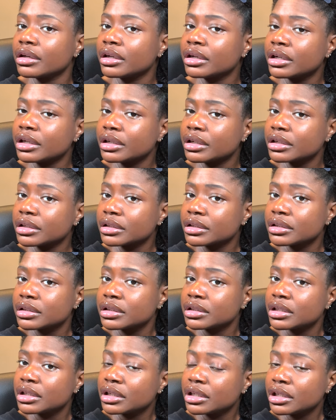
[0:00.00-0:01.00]
uh,
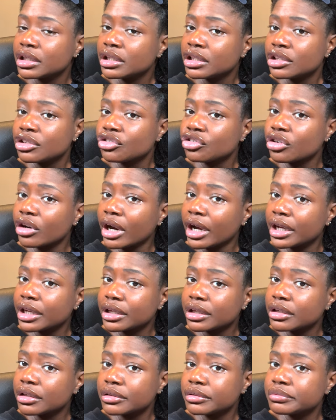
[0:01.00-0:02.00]
try
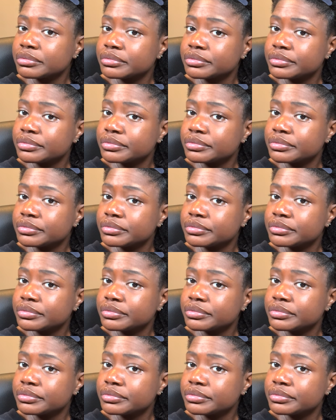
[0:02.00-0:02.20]
again.